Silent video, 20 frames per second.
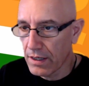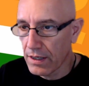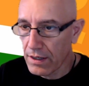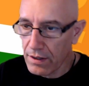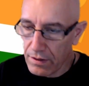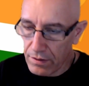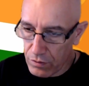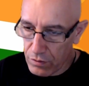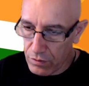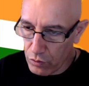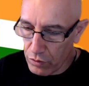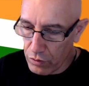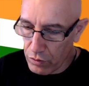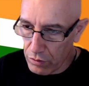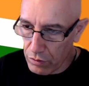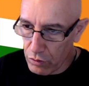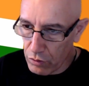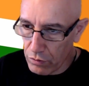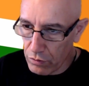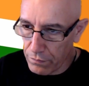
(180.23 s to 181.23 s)
to
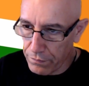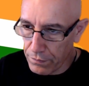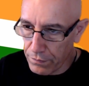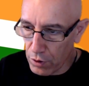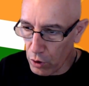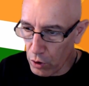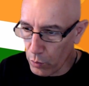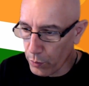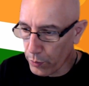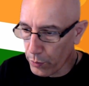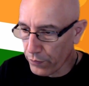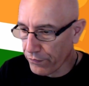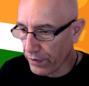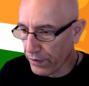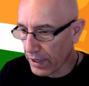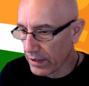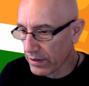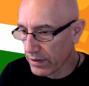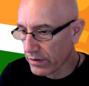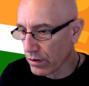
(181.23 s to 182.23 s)
develop
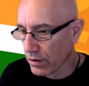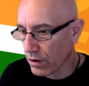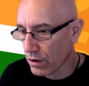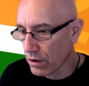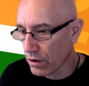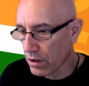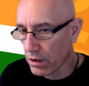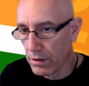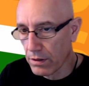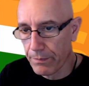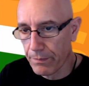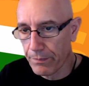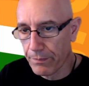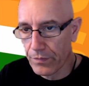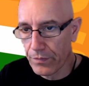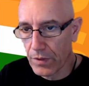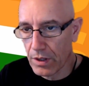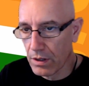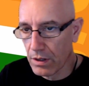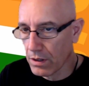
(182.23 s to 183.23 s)
fast, or
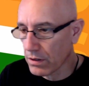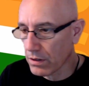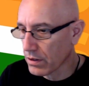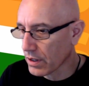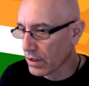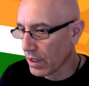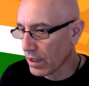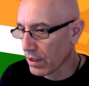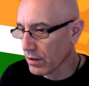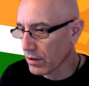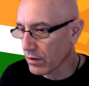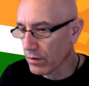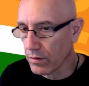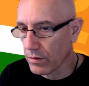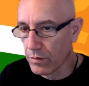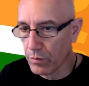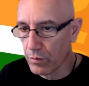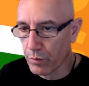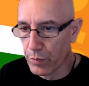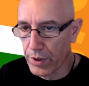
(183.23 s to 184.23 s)
it can
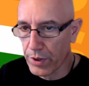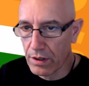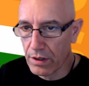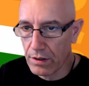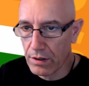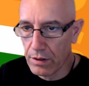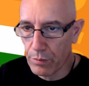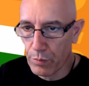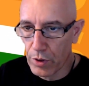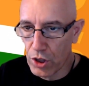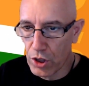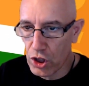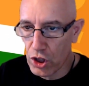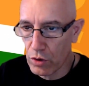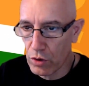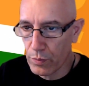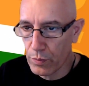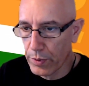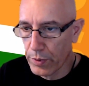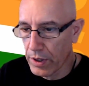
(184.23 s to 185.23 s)
bring the bishop,
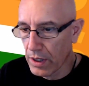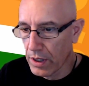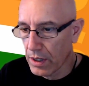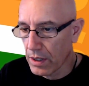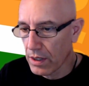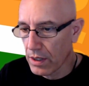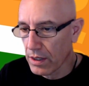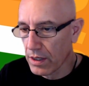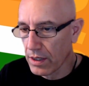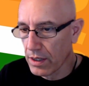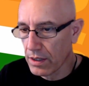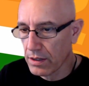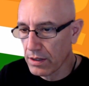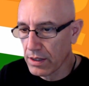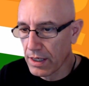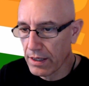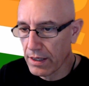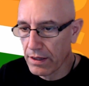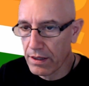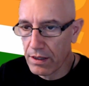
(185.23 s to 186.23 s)
and the
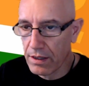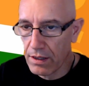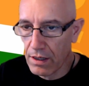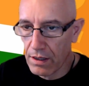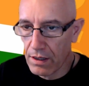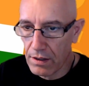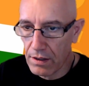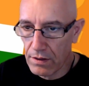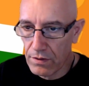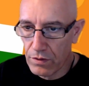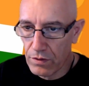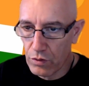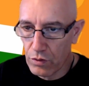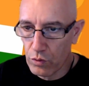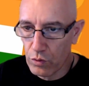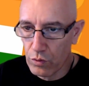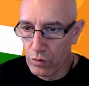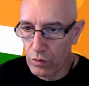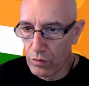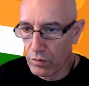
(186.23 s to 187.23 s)
idea is
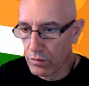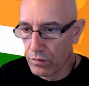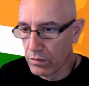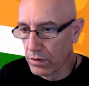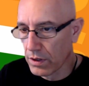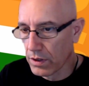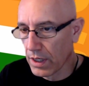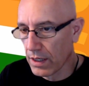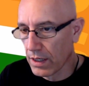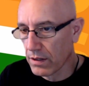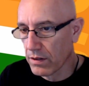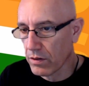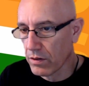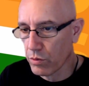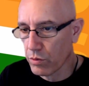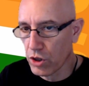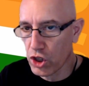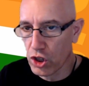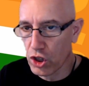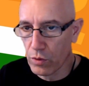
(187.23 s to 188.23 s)
to get the
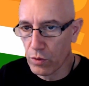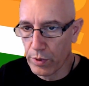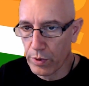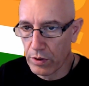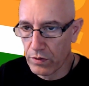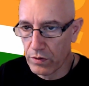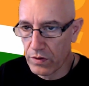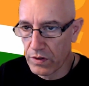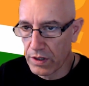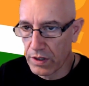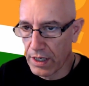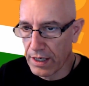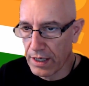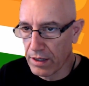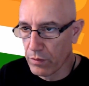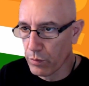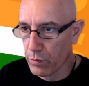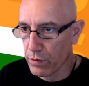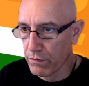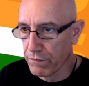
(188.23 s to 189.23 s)
bishop outside
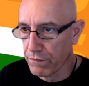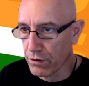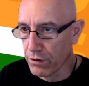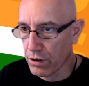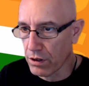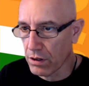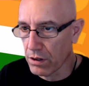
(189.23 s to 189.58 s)
before